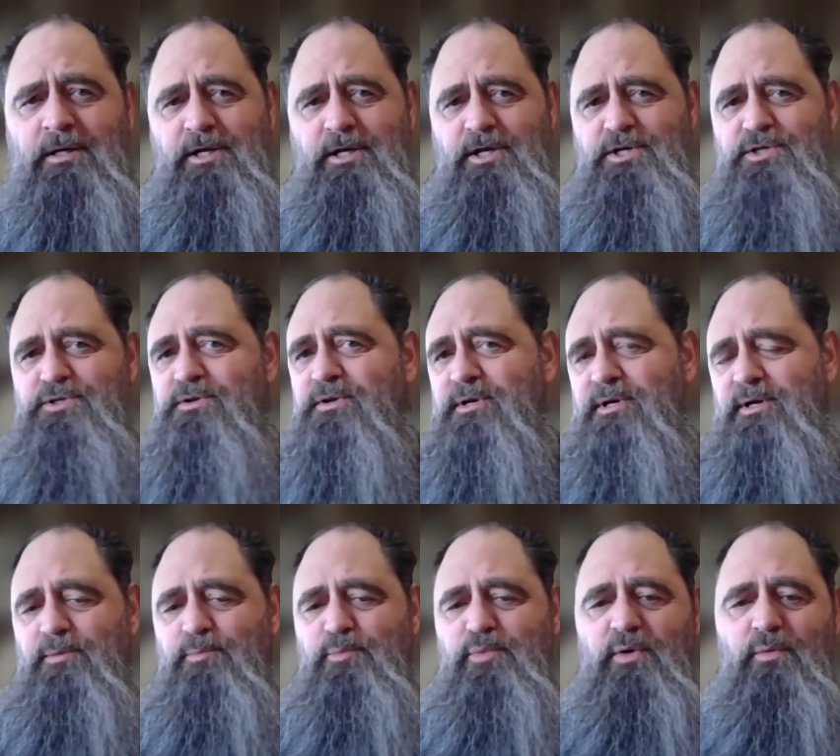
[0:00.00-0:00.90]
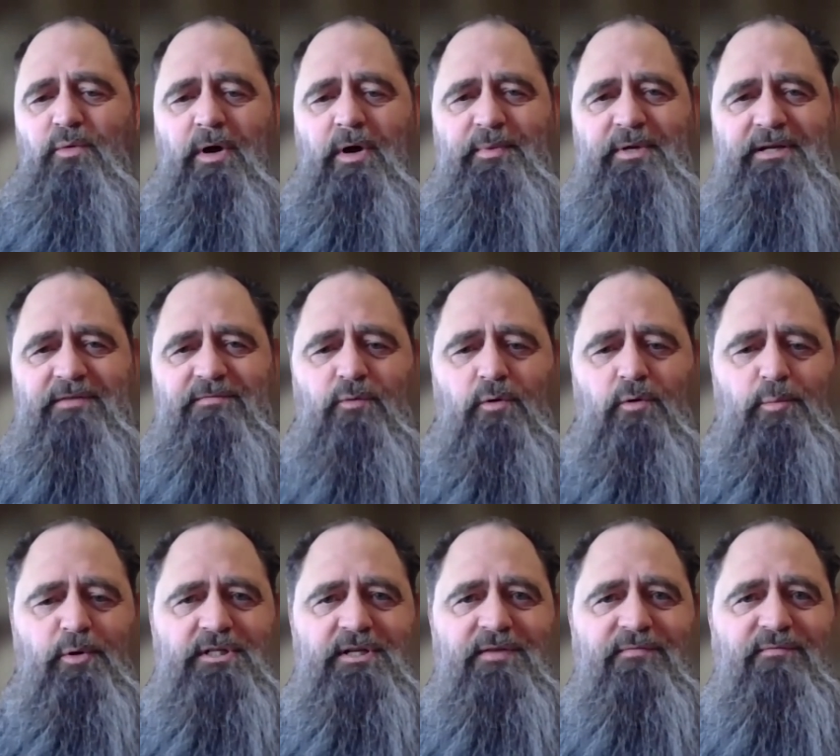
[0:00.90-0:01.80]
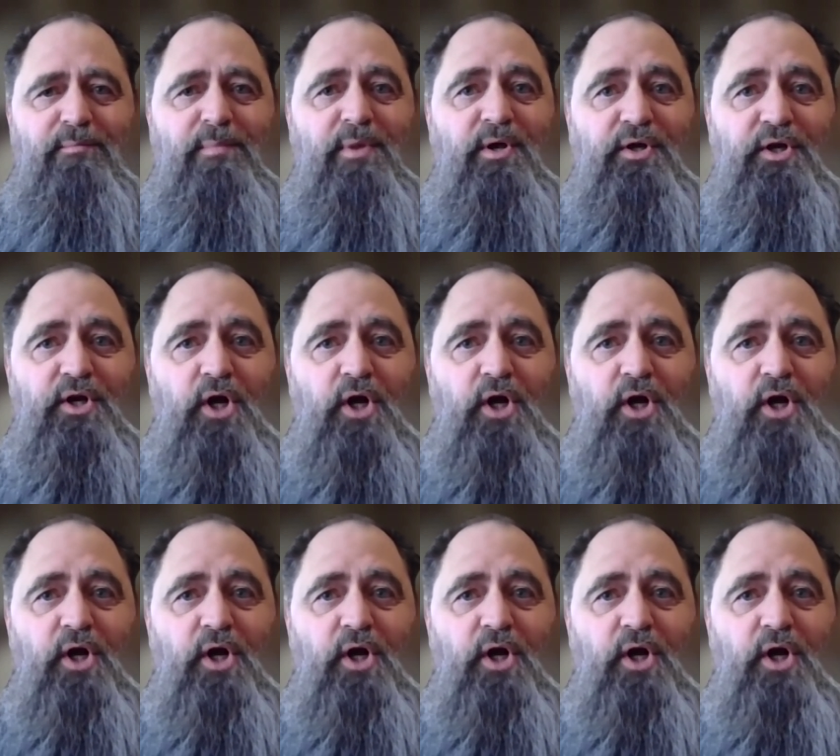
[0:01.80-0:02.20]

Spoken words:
stood at a pretty whopping $4.7 billion,